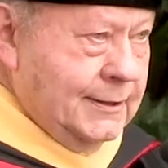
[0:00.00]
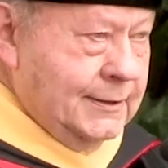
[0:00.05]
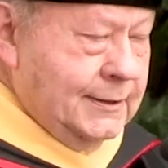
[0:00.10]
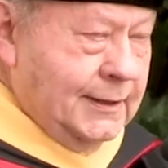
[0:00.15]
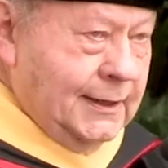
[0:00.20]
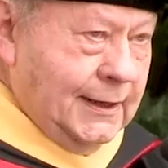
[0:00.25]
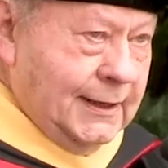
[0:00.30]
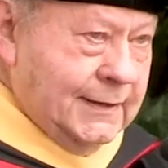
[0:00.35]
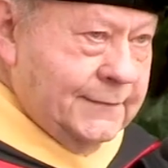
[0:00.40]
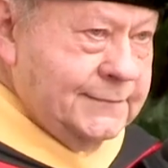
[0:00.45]

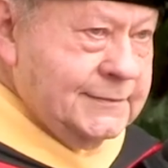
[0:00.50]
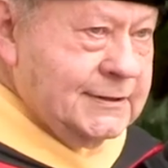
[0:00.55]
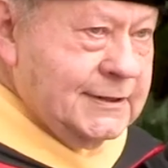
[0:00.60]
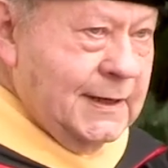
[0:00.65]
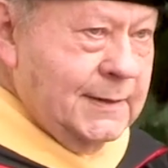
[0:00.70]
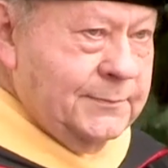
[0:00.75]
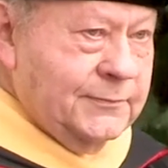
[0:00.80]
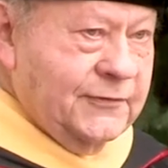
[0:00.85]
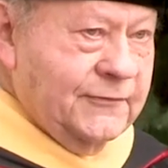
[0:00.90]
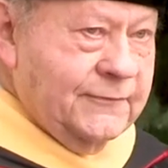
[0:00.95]
lives
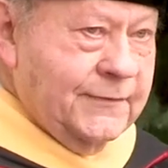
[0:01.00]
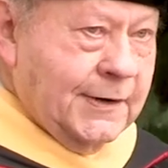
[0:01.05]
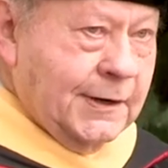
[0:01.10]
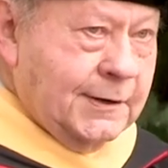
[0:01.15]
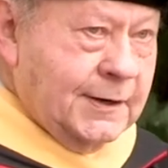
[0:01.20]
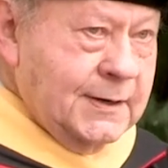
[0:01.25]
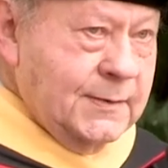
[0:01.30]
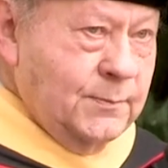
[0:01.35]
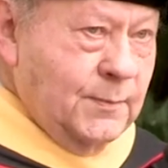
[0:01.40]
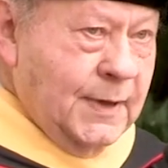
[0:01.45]
up
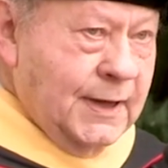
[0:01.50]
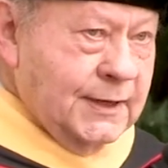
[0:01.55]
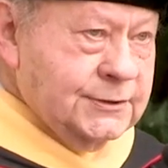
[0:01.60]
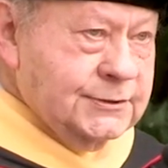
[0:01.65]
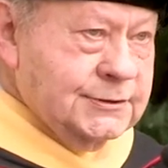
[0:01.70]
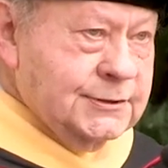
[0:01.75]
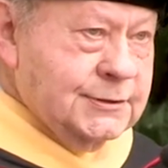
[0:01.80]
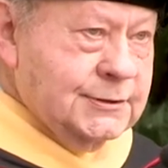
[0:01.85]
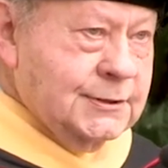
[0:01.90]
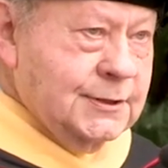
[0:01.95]
very
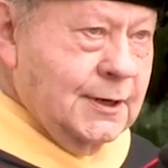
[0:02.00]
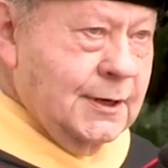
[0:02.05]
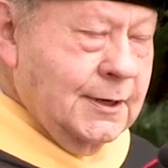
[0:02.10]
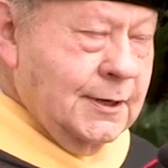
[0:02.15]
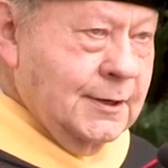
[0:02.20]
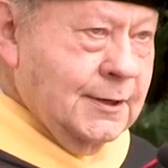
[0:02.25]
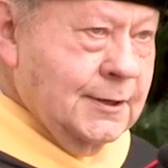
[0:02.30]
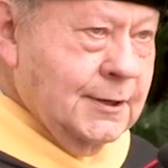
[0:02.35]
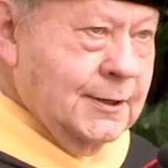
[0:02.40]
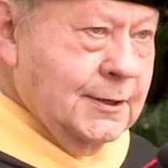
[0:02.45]
much
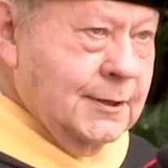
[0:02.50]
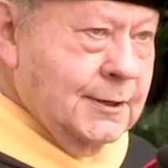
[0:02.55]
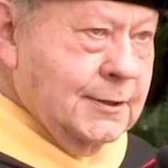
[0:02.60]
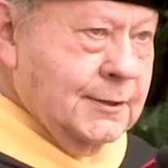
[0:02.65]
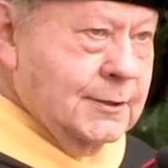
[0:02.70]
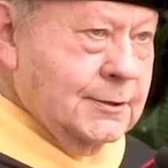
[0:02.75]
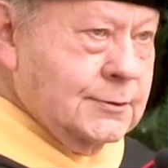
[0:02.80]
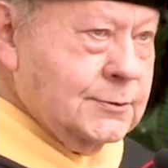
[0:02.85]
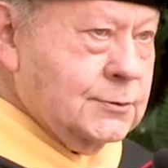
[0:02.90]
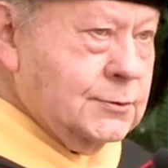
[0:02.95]

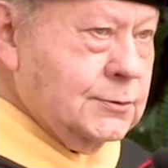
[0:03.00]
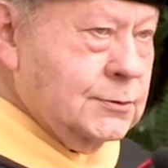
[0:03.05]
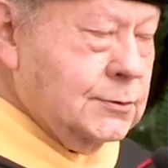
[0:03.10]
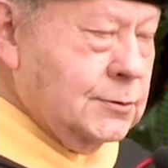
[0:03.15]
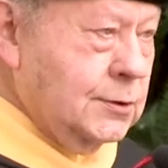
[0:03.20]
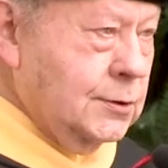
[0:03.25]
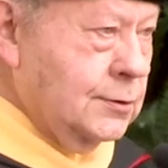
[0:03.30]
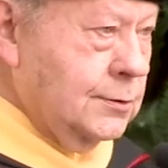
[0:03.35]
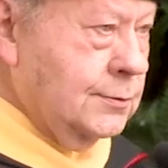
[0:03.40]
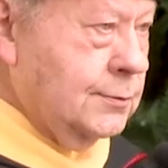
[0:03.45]

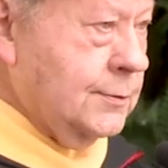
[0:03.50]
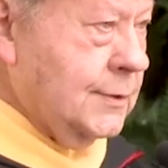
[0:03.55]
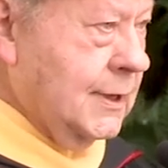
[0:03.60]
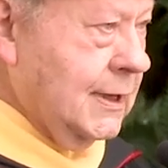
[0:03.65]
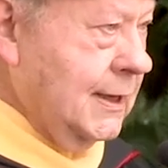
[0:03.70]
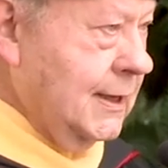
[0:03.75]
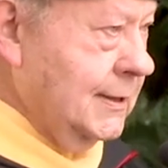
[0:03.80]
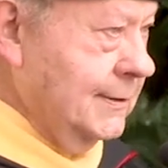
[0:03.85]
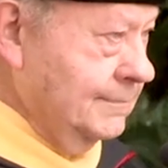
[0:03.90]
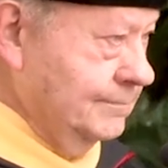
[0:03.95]
to
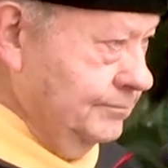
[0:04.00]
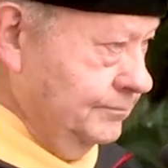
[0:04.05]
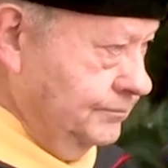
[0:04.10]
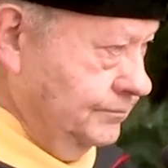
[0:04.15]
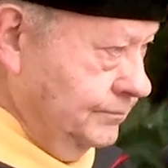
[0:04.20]
the